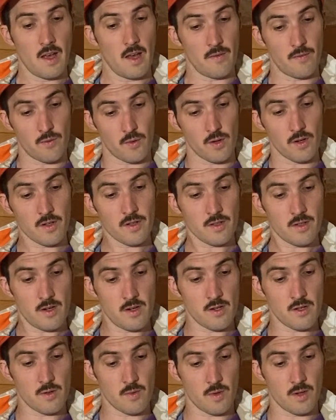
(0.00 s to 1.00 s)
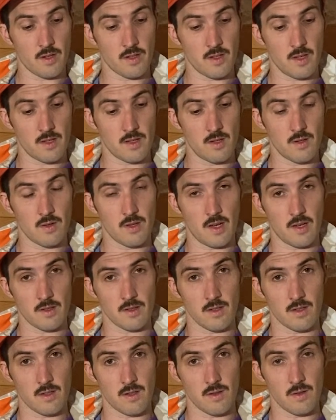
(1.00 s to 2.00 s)
And Ford Excursion, we're going to say
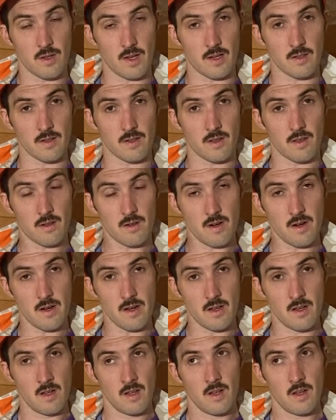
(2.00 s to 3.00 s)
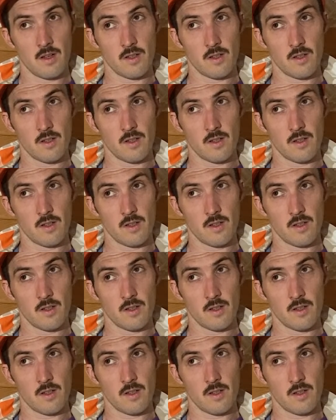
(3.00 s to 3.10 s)
2000 to 2003.